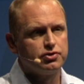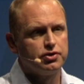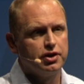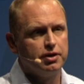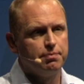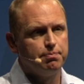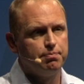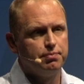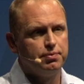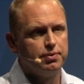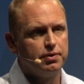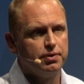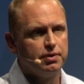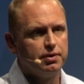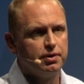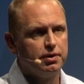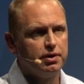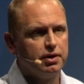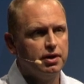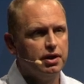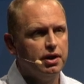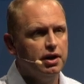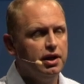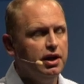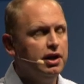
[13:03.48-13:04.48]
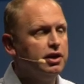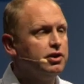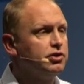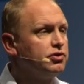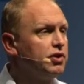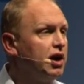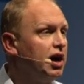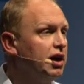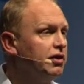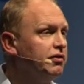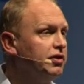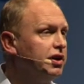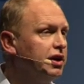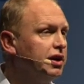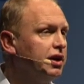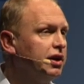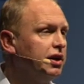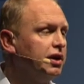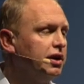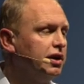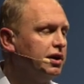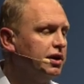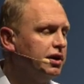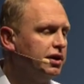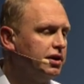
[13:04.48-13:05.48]
trip in driving
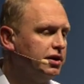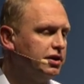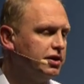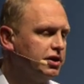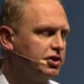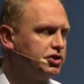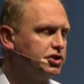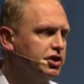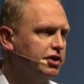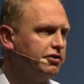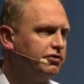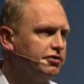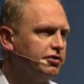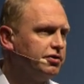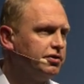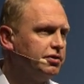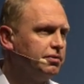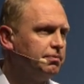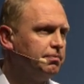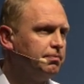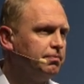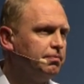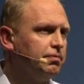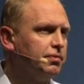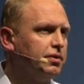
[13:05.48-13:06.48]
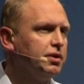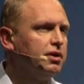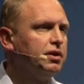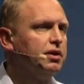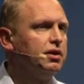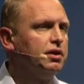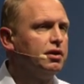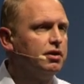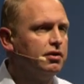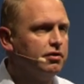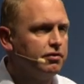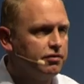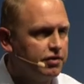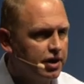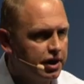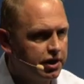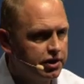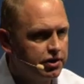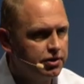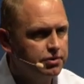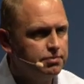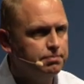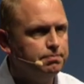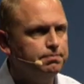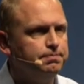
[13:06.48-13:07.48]
the shift. Thank
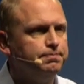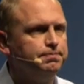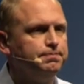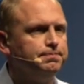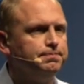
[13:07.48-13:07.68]
you.